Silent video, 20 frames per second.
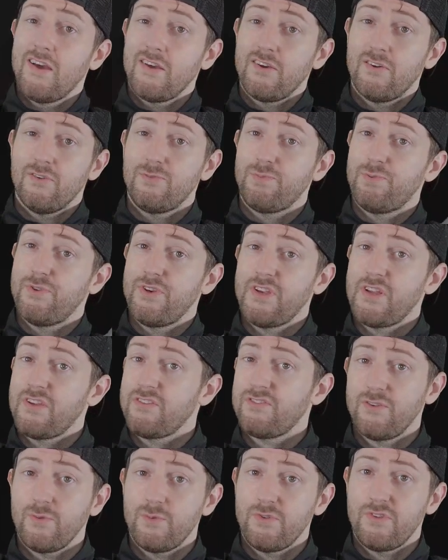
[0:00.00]
Goes pretty
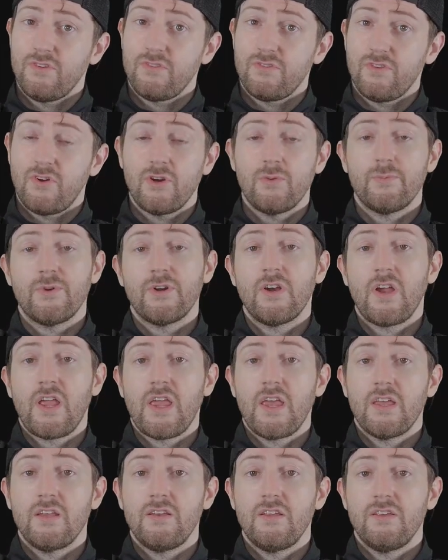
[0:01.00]
nicely with this armor
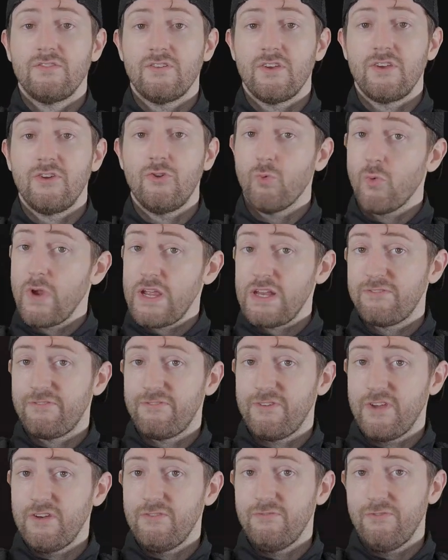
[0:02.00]
and is a great
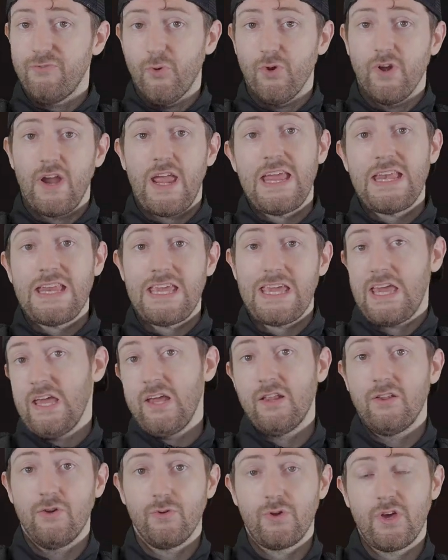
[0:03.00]
fit for any
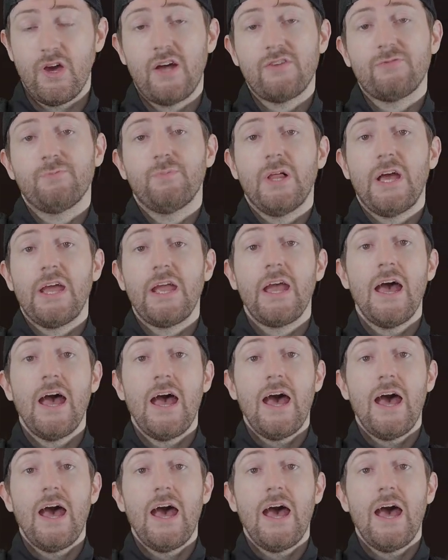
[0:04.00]
Halo cosplay.